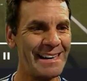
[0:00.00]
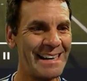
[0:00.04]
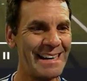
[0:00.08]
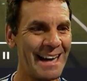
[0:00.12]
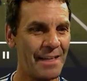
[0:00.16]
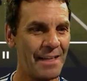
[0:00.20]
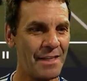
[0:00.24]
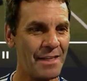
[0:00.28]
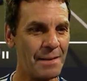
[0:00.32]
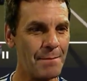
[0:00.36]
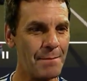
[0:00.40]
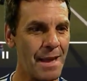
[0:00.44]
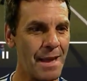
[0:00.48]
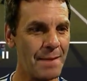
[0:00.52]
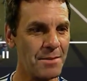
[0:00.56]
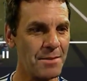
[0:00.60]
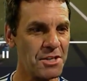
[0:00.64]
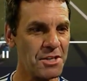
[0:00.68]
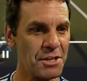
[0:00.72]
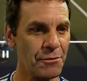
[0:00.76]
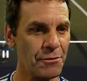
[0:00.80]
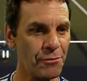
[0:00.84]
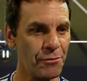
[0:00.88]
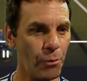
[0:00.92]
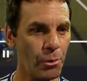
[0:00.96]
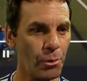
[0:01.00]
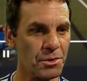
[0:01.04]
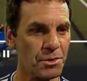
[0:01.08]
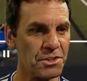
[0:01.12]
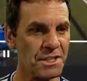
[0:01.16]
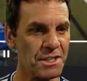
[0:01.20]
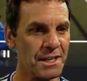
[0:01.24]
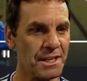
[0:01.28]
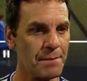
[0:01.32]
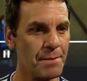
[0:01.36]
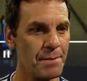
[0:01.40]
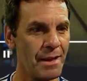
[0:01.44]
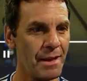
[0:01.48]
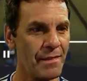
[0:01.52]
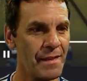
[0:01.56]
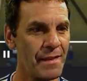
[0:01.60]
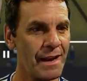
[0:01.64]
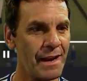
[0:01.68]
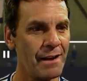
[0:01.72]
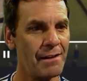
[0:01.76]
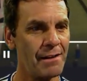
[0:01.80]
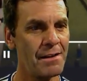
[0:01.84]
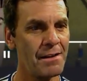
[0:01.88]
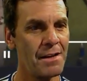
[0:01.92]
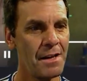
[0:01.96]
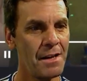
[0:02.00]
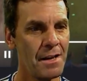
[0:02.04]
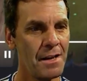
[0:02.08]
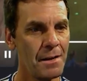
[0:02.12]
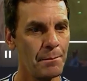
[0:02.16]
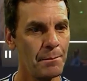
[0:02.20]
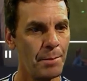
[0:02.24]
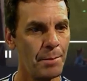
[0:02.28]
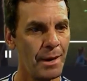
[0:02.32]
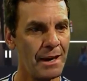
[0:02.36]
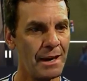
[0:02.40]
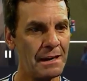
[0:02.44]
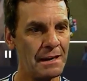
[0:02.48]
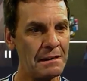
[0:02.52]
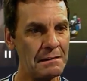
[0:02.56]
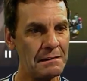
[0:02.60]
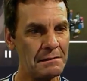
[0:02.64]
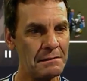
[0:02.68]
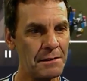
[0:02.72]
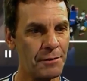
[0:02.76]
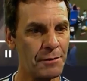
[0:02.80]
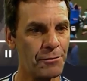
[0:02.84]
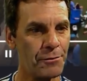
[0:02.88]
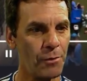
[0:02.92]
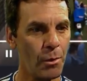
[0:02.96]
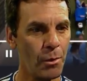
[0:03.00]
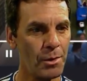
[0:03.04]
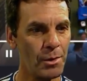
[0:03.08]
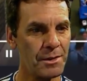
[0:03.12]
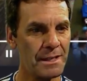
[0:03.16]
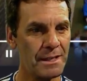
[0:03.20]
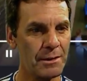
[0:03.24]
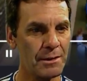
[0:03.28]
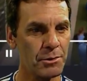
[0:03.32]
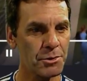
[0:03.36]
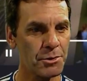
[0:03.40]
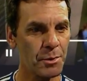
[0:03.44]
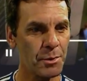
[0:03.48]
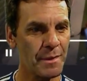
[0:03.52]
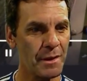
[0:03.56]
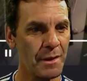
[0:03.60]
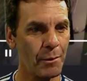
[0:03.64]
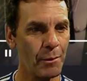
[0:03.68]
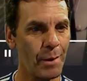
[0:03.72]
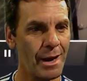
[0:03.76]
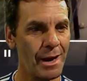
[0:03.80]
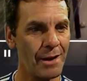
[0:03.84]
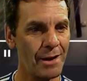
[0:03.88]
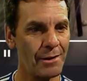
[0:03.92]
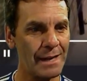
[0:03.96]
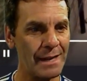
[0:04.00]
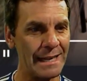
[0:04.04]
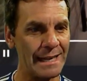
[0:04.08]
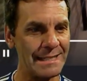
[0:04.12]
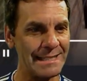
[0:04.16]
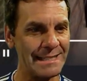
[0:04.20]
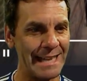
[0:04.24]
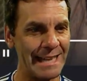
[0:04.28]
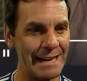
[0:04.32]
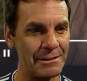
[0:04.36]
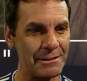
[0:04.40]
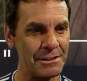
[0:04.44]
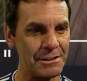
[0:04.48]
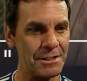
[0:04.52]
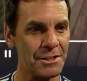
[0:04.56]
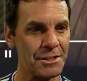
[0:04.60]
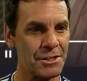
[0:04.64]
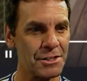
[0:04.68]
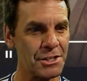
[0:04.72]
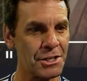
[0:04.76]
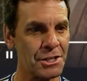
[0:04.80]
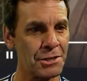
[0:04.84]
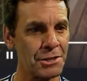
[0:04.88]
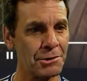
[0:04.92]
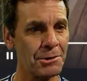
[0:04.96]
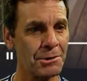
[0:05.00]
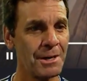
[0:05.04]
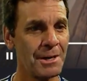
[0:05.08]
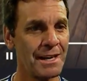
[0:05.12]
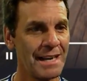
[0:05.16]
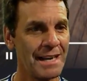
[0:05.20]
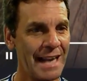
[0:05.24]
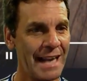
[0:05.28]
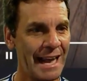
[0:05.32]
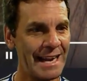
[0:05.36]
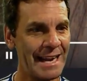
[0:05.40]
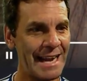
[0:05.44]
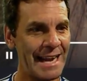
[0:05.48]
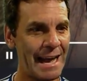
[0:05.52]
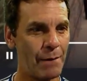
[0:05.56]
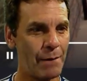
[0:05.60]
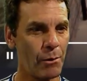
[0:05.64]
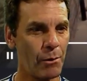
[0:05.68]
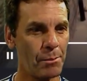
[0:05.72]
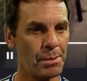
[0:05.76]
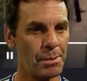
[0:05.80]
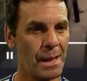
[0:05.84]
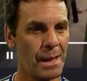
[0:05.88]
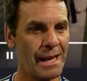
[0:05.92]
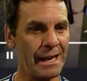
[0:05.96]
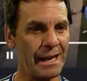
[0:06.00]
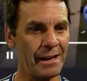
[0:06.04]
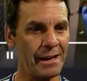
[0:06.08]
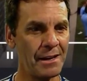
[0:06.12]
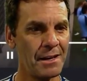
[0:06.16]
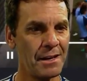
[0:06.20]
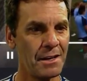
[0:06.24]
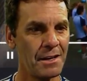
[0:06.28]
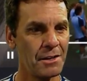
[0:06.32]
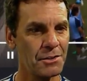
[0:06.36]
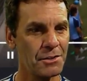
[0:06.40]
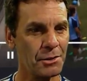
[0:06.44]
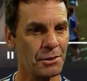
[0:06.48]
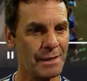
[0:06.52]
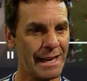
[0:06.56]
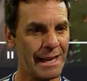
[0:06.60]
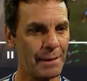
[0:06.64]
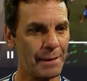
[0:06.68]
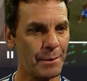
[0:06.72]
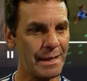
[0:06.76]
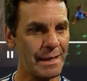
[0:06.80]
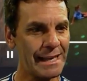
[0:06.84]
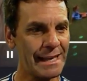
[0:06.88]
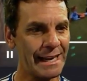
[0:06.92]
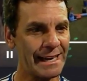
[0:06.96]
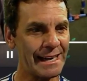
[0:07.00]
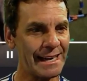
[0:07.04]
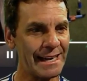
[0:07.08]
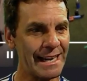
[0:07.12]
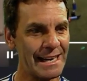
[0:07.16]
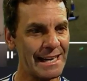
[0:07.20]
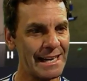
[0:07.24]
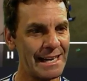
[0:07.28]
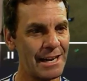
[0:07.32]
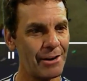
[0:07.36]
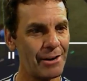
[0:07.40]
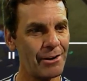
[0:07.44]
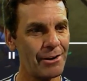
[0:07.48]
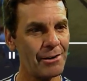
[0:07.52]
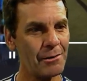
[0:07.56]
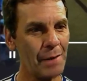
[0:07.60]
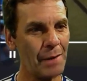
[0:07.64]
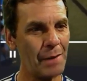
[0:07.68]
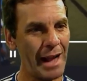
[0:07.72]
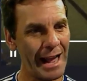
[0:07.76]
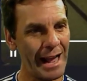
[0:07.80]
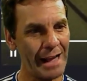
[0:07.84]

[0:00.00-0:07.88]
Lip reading: I think maybe she forced it a bit there, but the 4 deals with it well, gets it out to the 2, and now we're playing. So can we get it in here?